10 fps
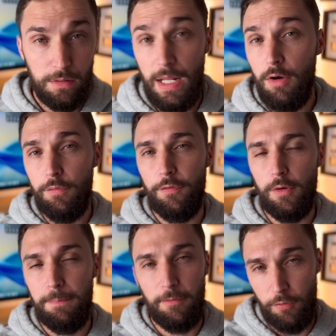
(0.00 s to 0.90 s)
Now
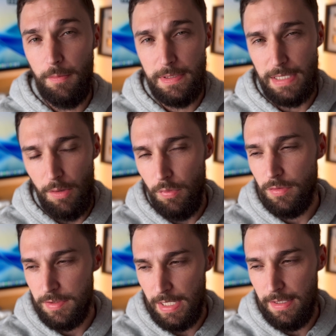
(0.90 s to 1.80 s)
for performance, I will
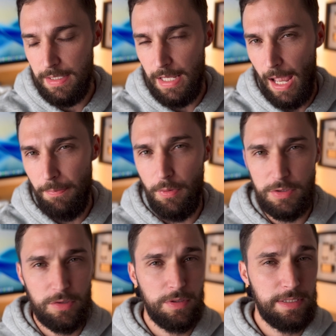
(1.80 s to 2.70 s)
say the Apple
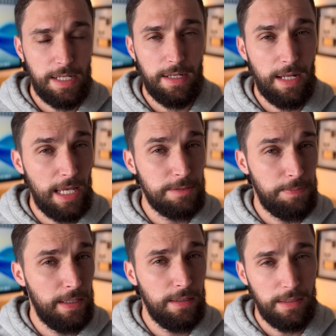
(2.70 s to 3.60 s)
Watch Series 10 has been a